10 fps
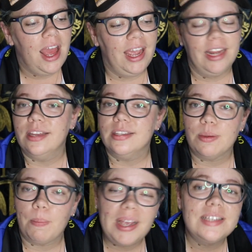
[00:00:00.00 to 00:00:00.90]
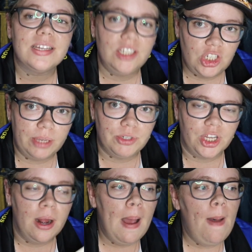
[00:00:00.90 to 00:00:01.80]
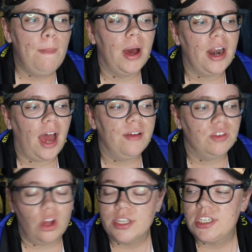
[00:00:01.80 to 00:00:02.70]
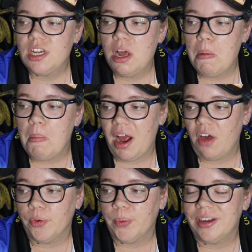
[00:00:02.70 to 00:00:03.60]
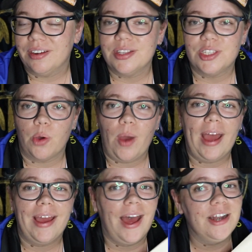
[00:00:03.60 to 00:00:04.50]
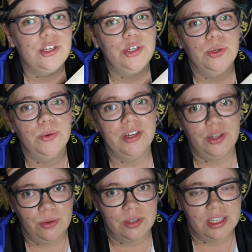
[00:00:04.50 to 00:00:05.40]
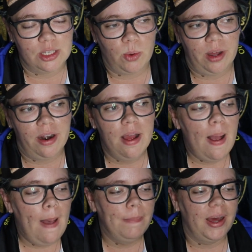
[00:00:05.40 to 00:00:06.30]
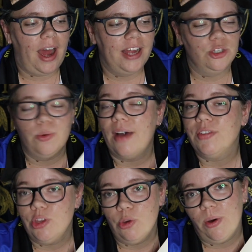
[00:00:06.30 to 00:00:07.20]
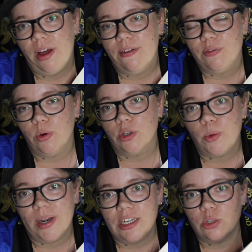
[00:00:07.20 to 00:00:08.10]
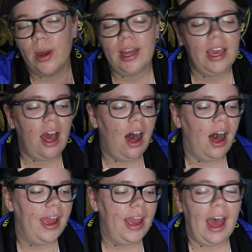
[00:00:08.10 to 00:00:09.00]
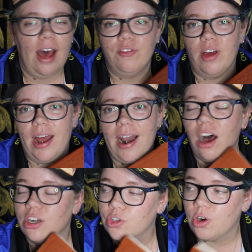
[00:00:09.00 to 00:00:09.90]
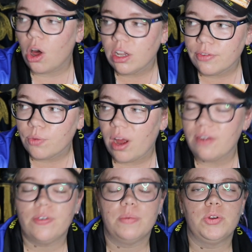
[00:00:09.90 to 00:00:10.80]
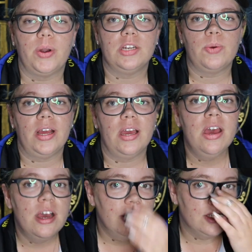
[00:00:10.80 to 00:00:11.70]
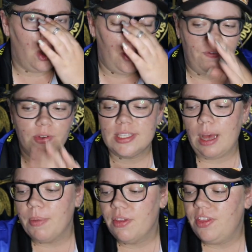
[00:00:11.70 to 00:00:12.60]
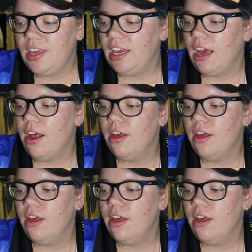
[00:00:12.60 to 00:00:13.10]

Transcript: It is basically cheap shit, but I've lost my other one, so I had to use this one. But I do have a new one for 2020. I have an Archer and Olive one from 2020. So for some of the